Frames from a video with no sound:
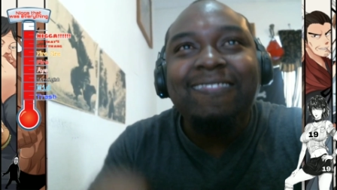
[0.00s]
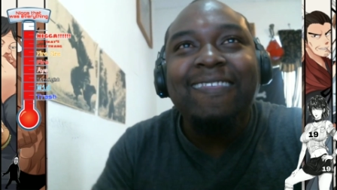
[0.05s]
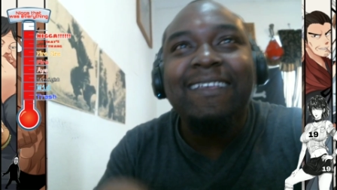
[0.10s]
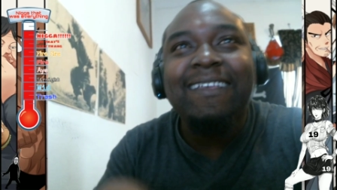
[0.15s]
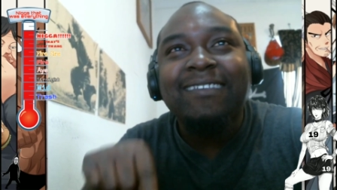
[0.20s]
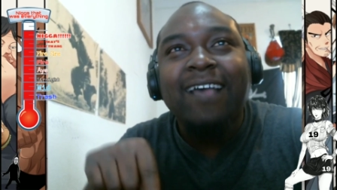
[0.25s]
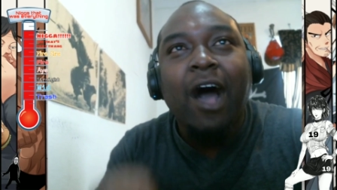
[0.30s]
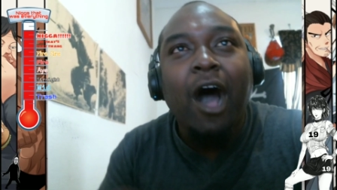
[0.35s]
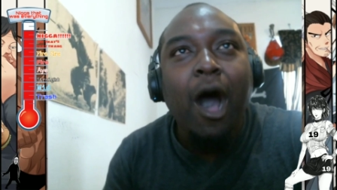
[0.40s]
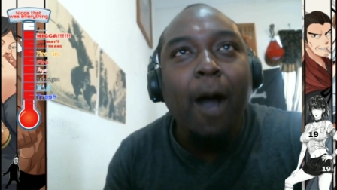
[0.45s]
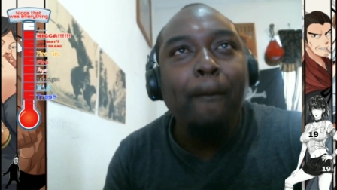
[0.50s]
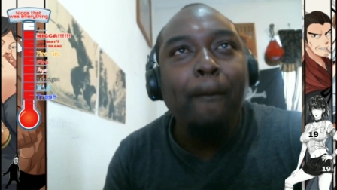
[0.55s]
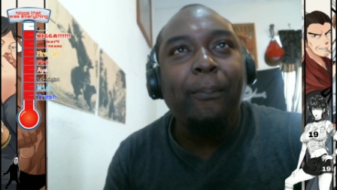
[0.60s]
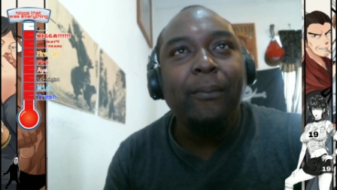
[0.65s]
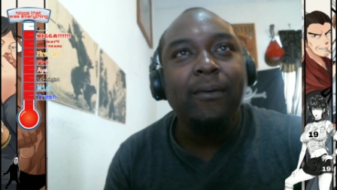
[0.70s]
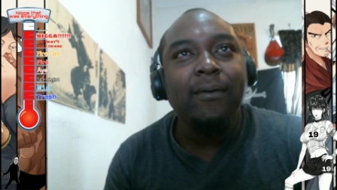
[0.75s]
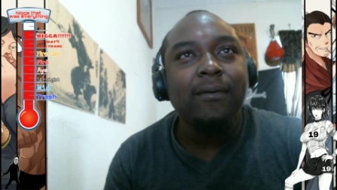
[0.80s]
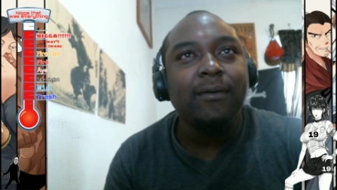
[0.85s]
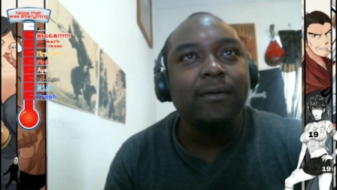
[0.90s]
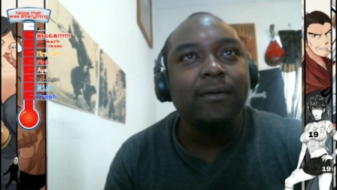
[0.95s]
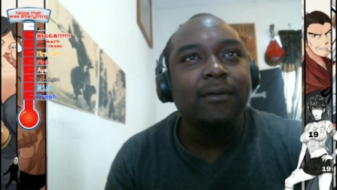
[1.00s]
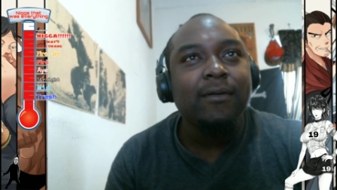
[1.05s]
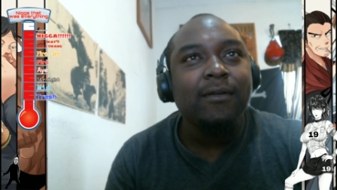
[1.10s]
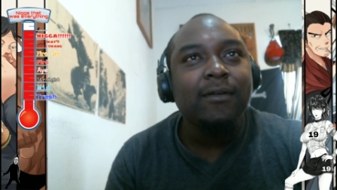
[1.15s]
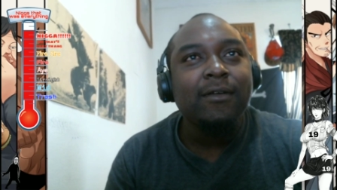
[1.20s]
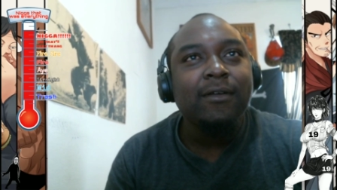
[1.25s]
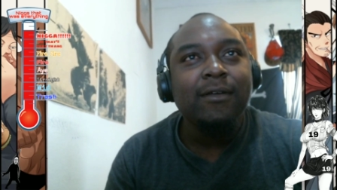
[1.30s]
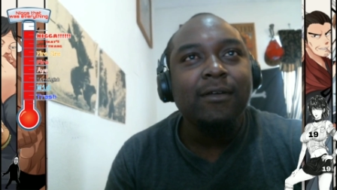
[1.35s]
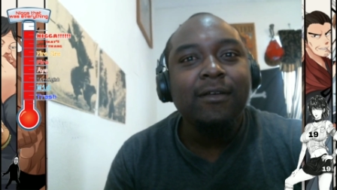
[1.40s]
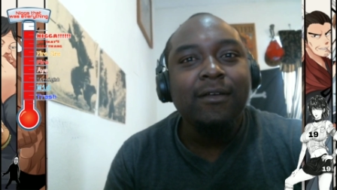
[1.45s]
this up?
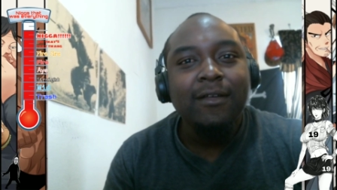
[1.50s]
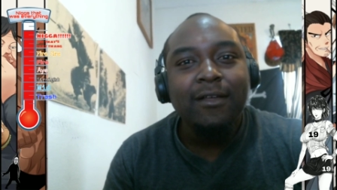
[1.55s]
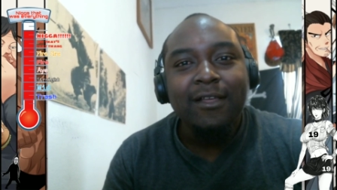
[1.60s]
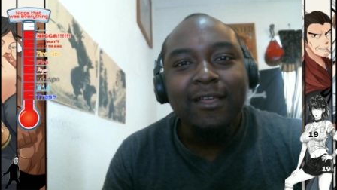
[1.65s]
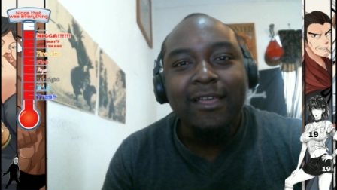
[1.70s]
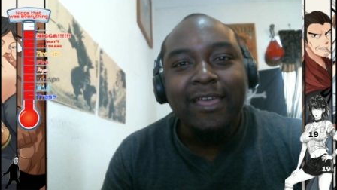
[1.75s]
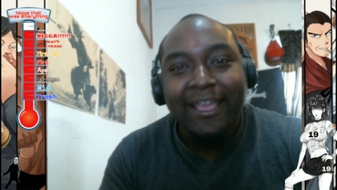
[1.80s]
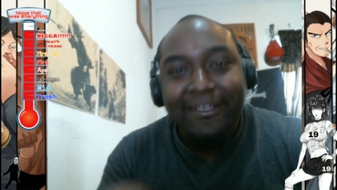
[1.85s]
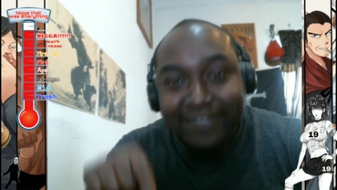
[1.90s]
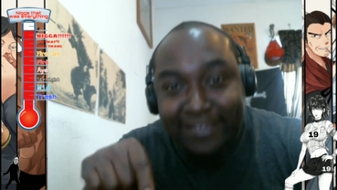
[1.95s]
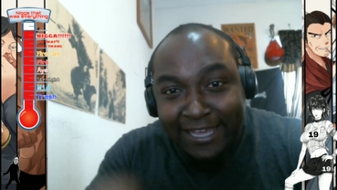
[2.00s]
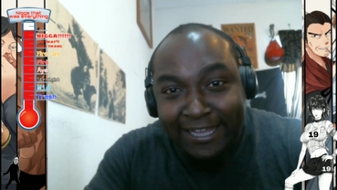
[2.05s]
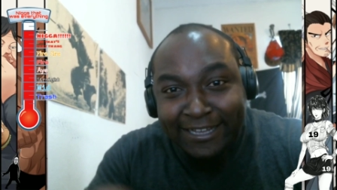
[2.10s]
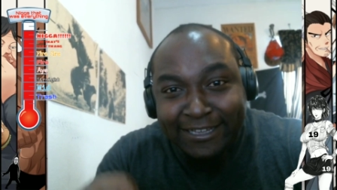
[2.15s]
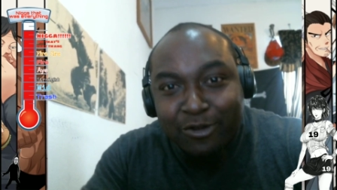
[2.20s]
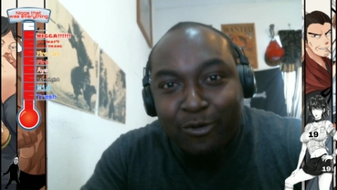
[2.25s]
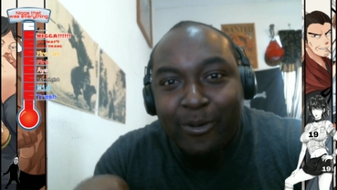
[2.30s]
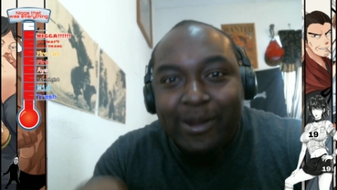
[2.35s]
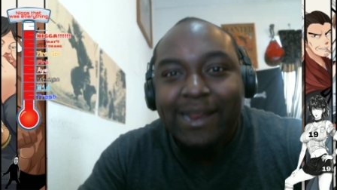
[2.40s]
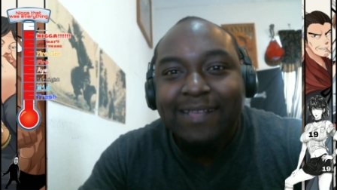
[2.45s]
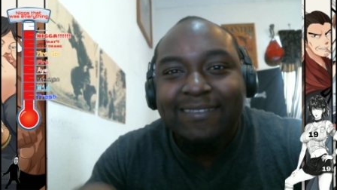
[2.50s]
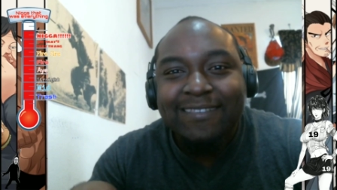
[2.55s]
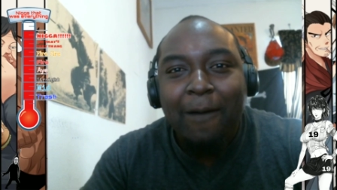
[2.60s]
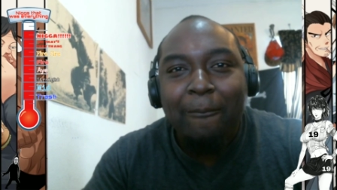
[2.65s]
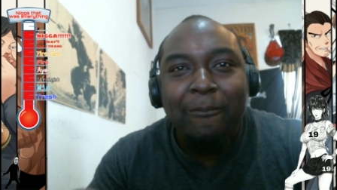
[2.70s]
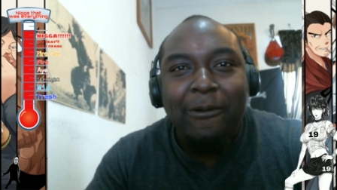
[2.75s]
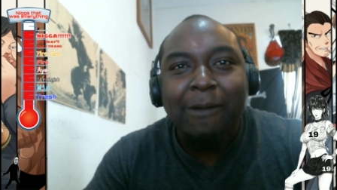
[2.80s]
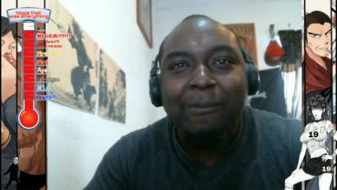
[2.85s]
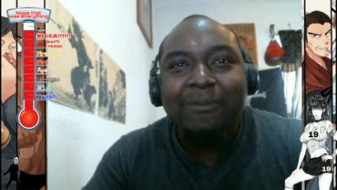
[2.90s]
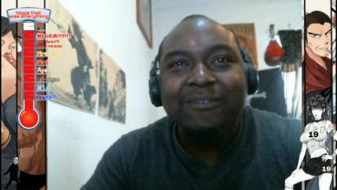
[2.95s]
Is he doing this
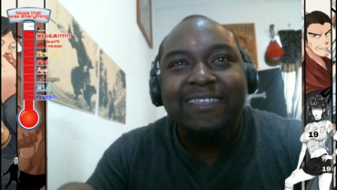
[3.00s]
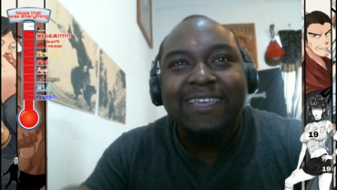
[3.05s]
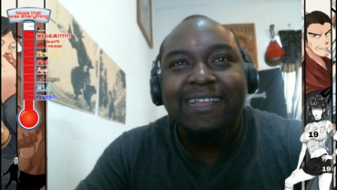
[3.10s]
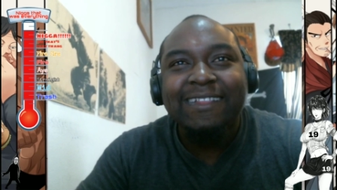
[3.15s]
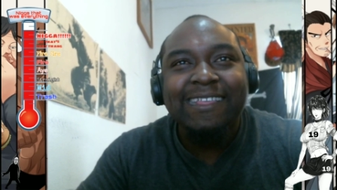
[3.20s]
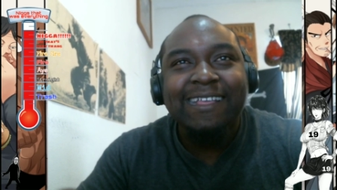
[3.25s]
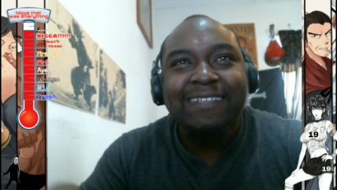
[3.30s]
on purpose to get the